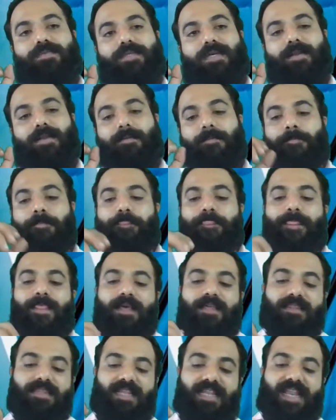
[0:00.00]
Last
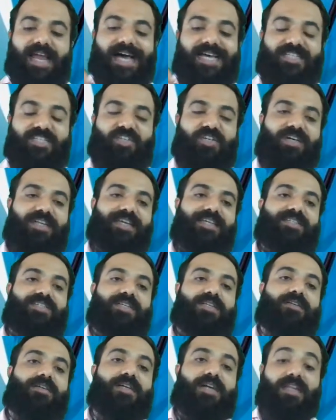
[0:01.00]
correction, correction for
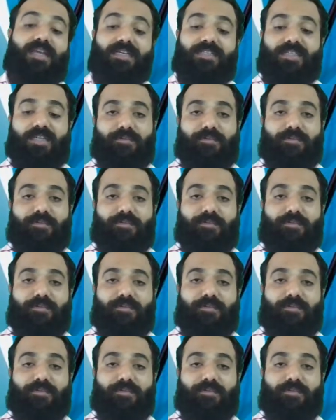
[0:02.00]
slope.